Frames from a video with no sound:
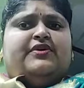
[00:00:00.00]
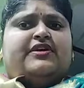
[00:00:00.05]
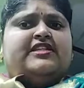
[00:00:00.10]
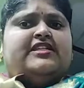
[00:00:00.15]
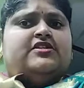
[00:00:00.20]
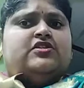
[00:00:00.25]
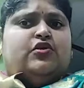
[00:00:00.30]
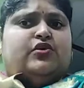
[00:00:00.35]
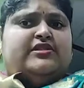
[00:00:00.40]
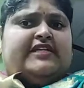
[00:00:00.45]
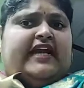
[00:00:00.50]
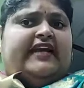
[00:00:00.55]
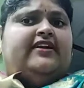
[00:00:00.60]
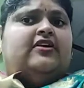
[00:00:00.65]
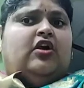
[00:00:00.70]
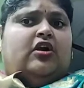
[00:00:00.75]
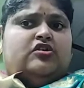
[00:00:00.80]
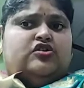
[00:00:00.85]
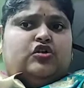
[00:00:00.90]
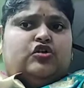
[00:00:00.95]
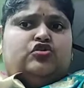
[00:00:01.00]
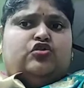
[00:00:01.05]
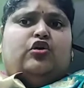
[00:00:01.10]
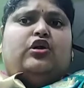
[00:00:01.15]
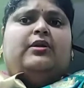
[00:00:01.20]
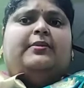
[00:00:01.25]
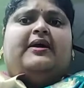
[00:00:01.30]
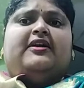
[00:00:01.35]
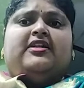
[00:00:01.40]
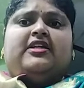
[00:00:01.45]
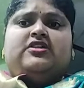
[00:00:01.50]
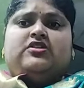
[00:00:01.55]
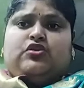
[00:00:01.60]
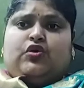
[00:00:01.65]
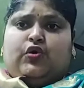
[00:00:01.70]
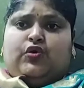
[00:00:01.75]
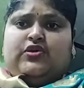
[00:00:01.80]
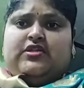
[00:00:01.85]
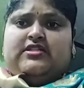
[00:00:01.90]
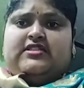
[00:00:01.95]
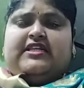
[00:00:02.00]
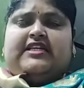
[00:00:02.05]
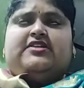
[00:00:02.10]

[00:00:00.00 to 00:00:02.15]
what is the source? I had also told about the source.